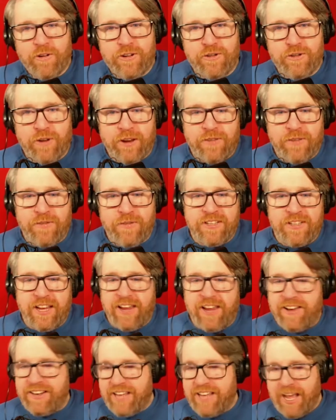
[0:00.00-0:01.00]
a stressful
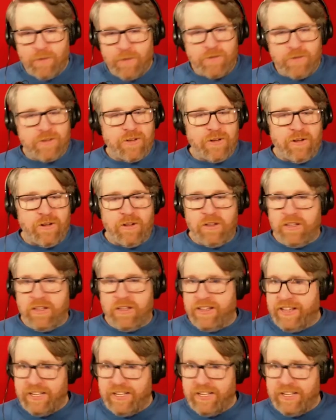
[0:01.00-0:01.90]
day at council,